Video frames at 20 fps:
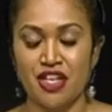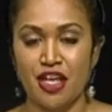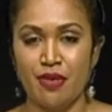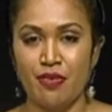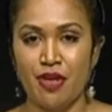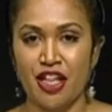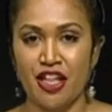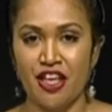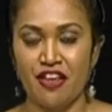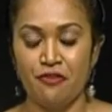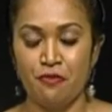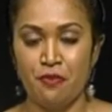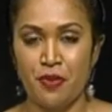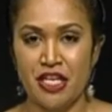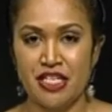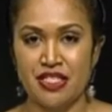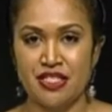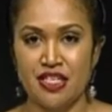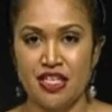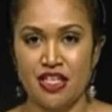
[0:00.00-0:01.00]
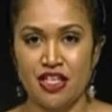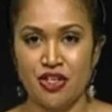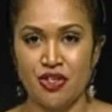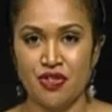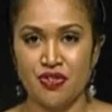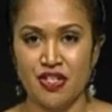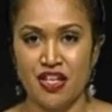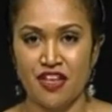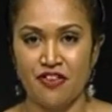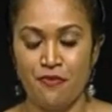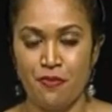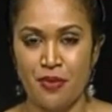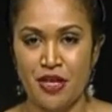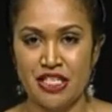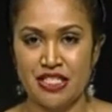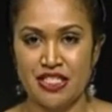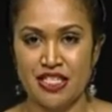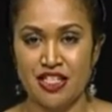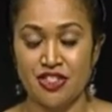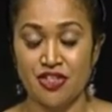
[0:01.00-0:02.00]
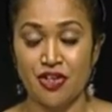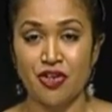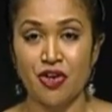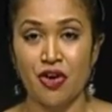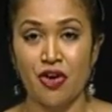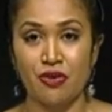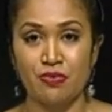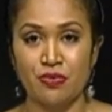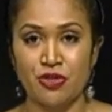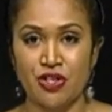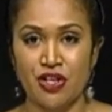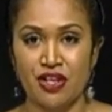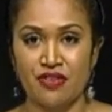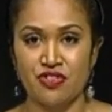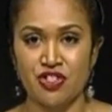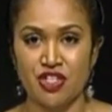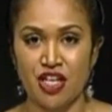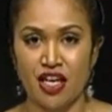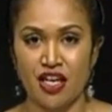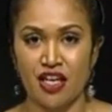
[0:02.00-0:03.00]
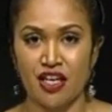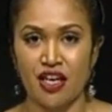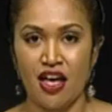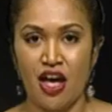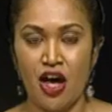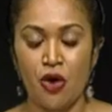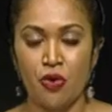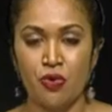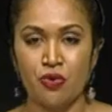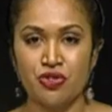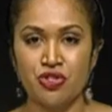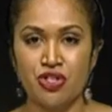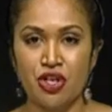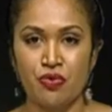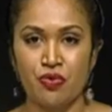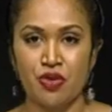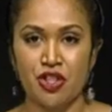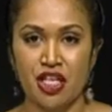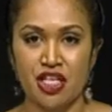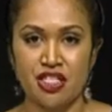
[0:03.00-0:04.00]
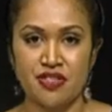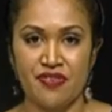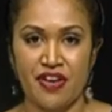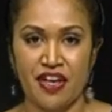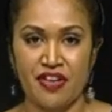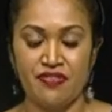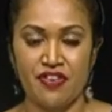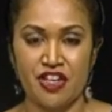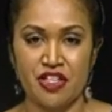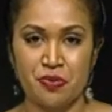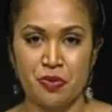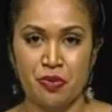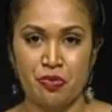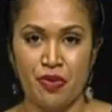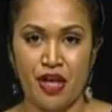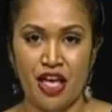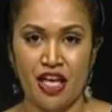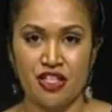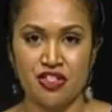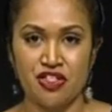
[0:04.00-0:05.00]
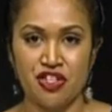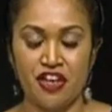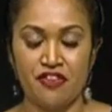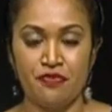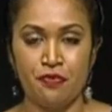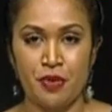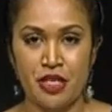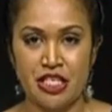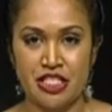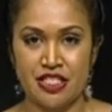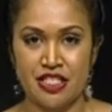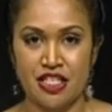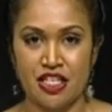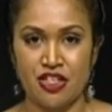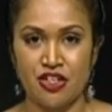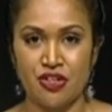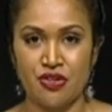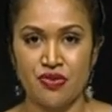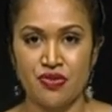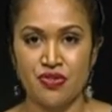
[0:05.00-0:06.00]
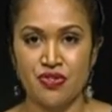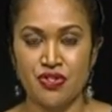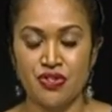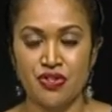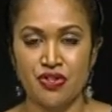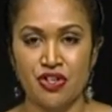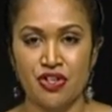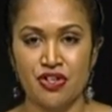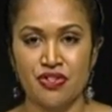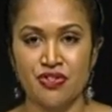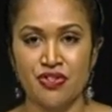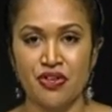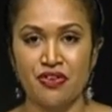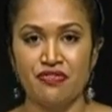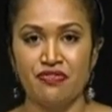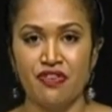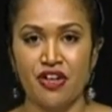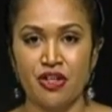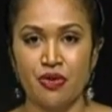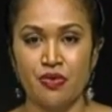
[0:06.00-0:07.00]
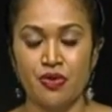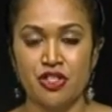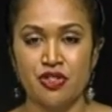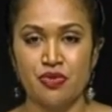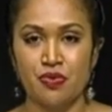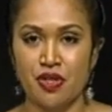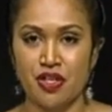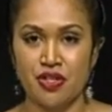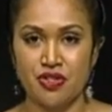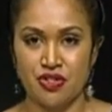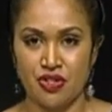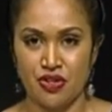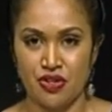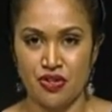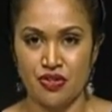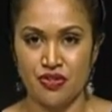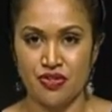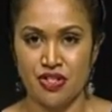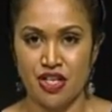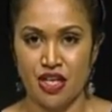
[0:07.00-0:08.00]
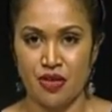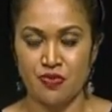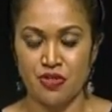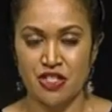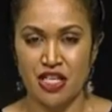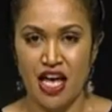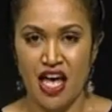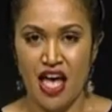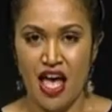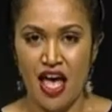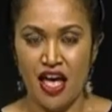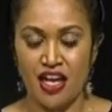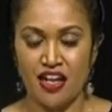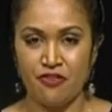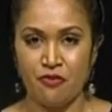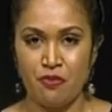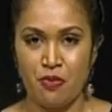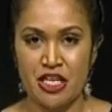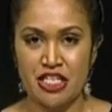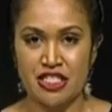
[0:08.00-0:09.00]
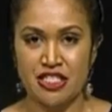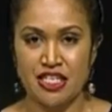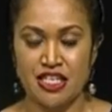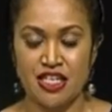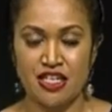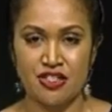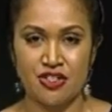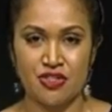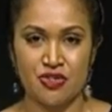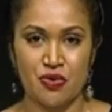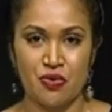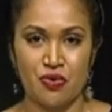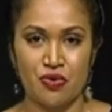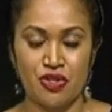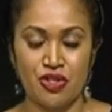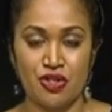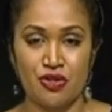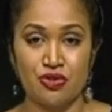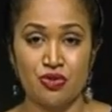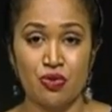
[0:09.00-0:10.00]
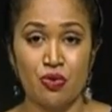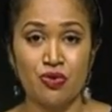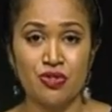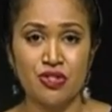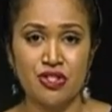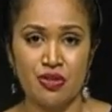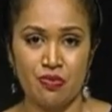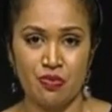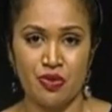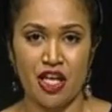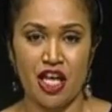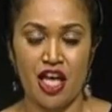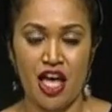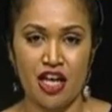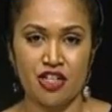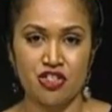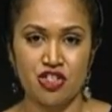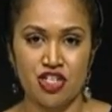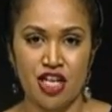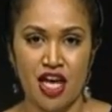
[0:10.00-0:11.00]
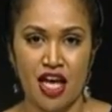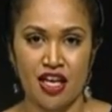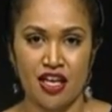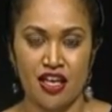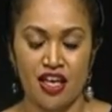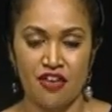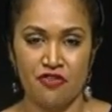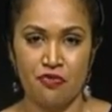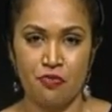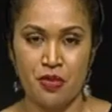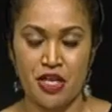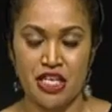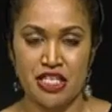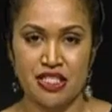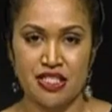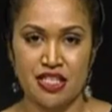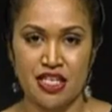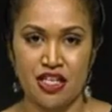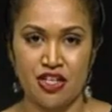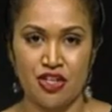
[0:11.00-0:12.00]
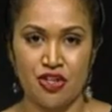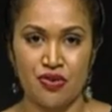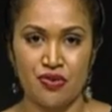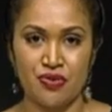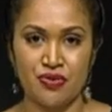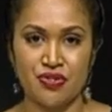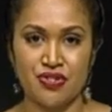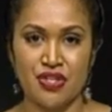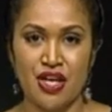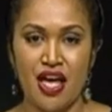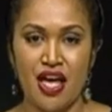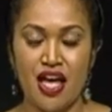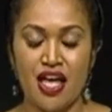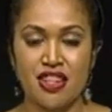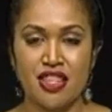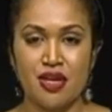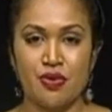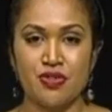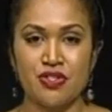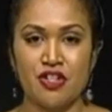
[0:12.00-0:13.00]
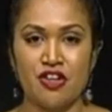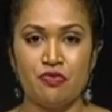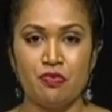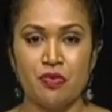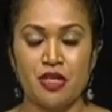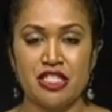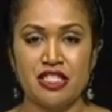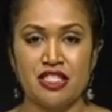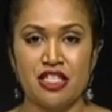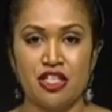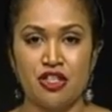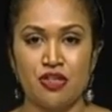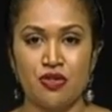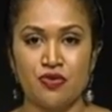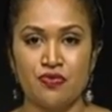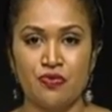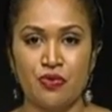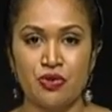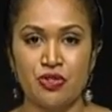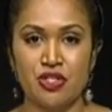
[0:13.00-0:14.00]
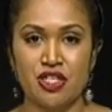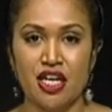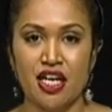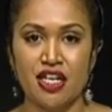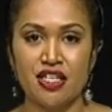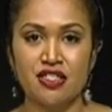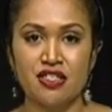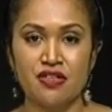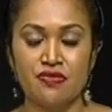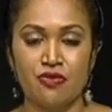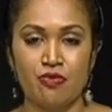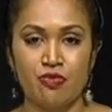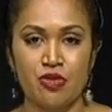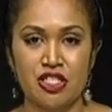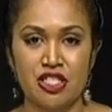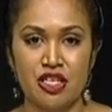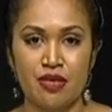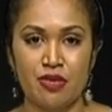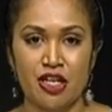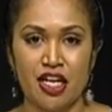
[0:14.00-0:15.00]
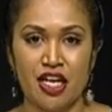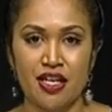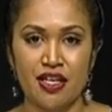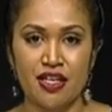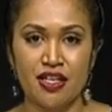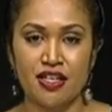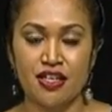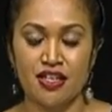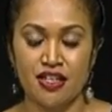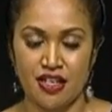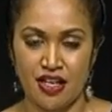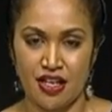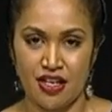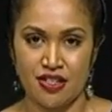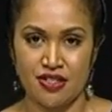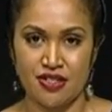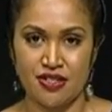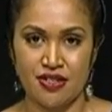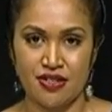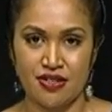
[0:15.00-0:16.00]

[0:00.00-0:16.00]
email fbcnews@fbc.com.fj or share it with us via Facebook page FBC News. You can also follow and tweet us your news tips at FBC_news or simply hashtag FBC News. That was the FBC News for tonight. From the team and I, good night.